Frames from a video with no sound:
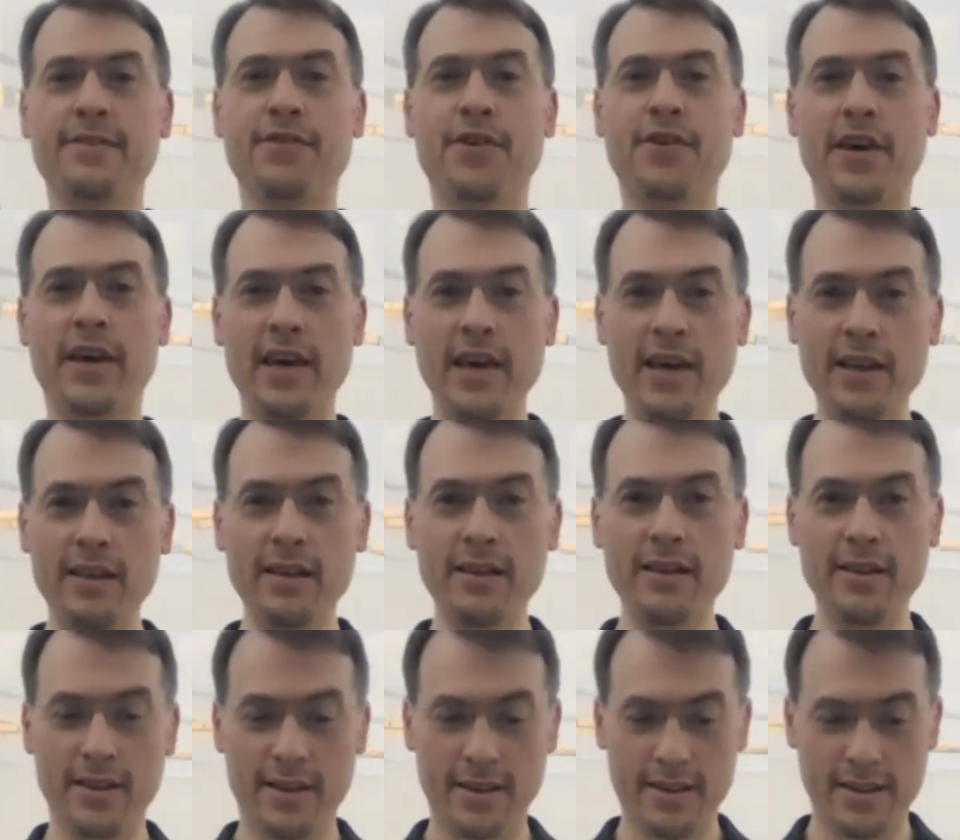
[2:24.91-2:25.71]

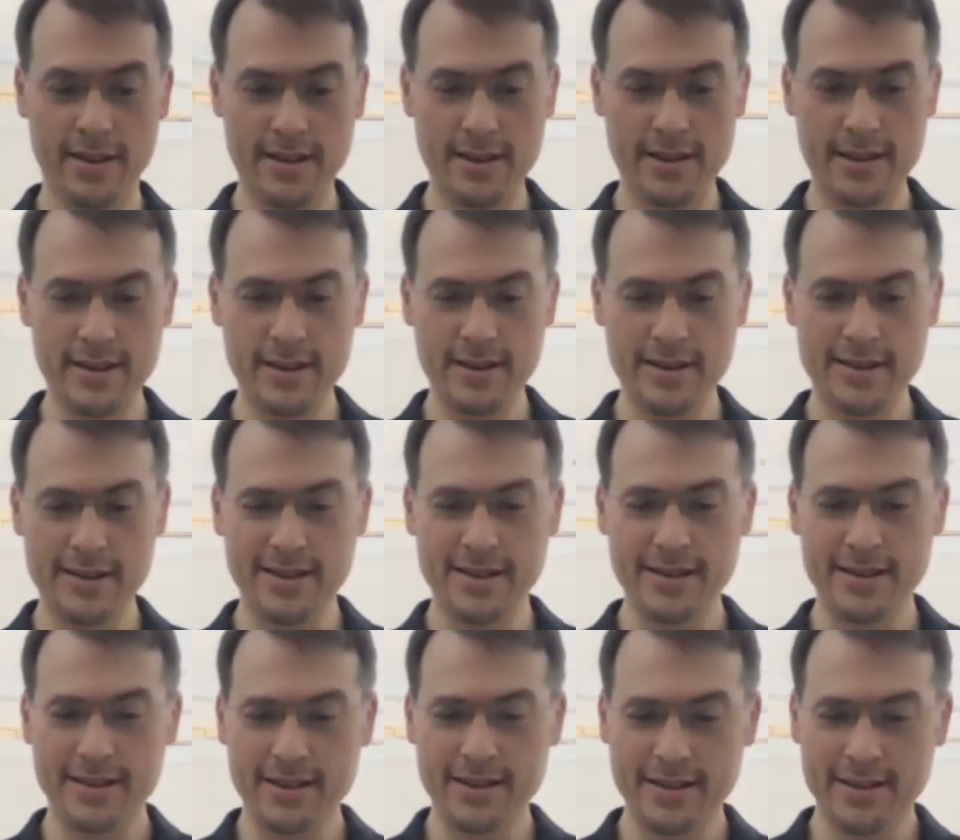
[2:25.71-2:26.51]
heat
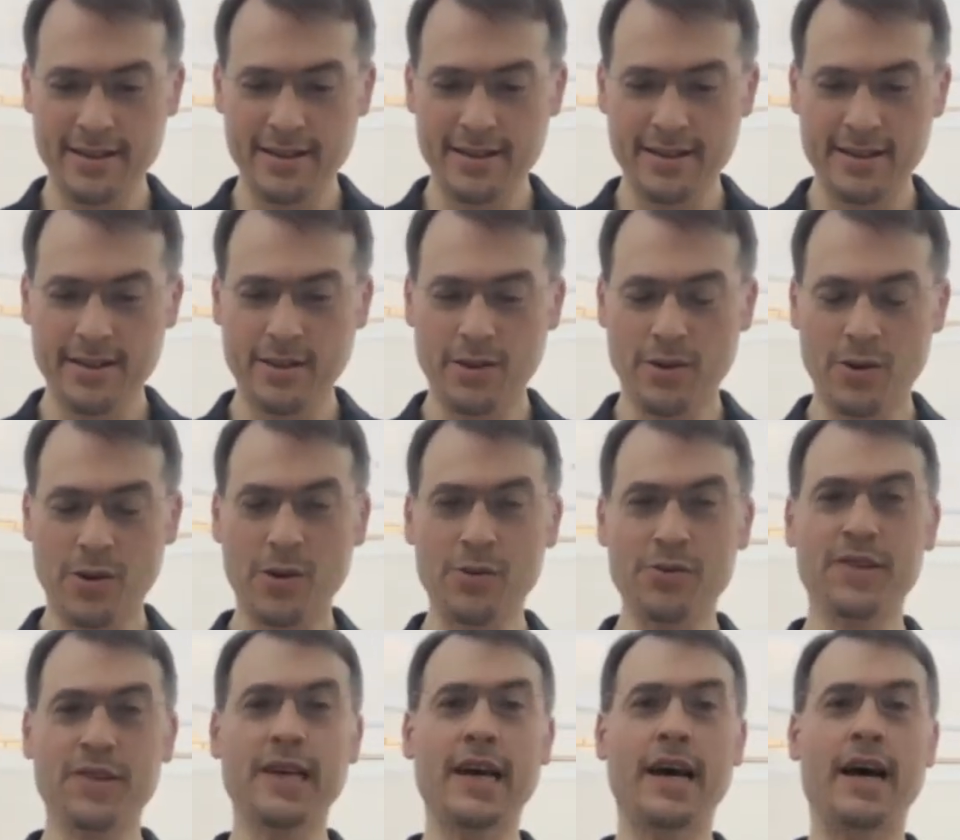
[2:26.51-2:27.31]

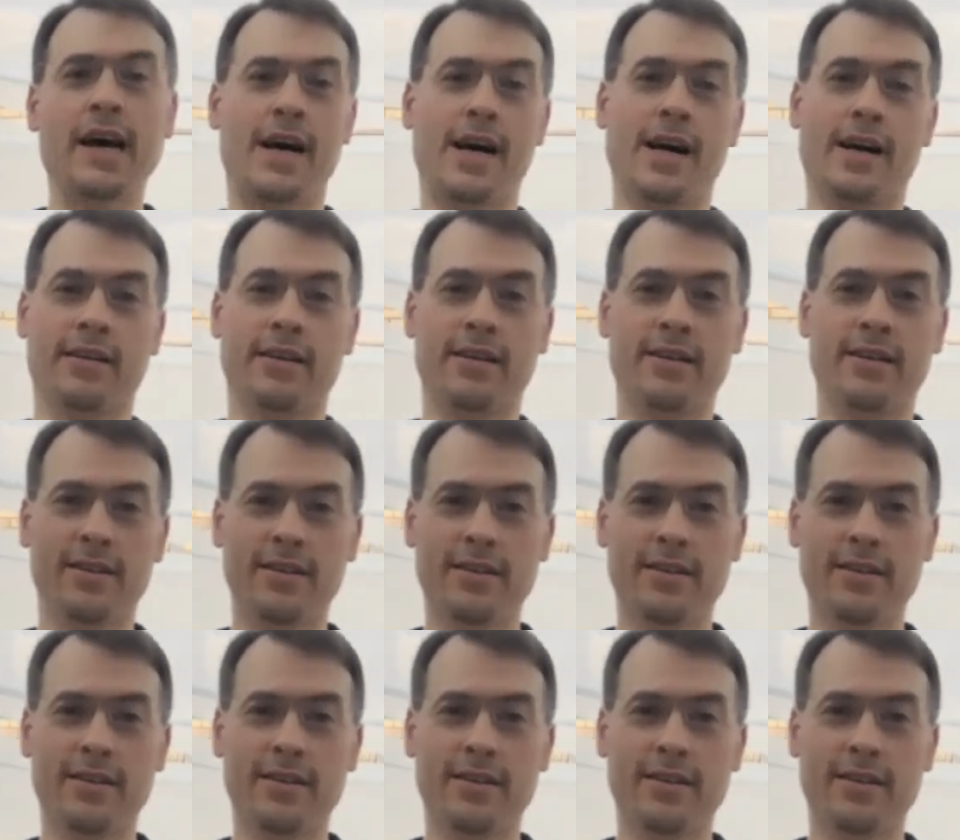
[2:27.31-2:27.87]
of the heart.